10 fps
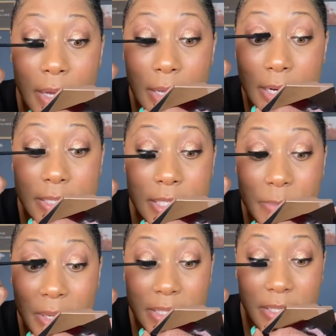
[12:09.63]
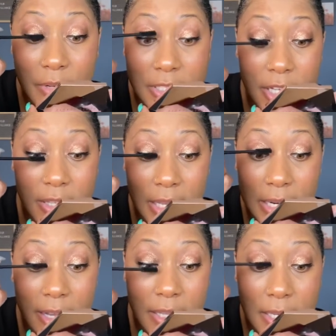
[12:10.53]
It is expensive, I'll tell you that
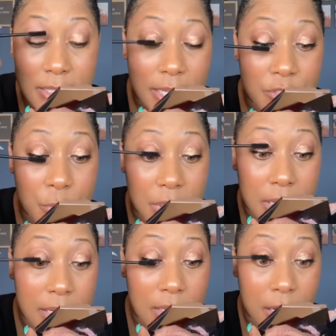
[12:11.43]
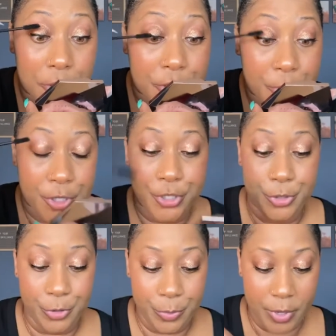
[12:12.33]
now. I think it's like $28 per
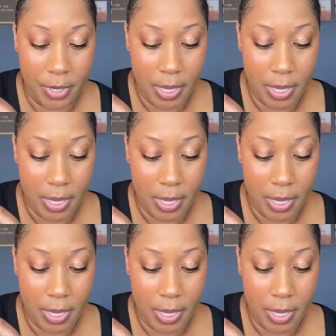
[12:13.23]
tube.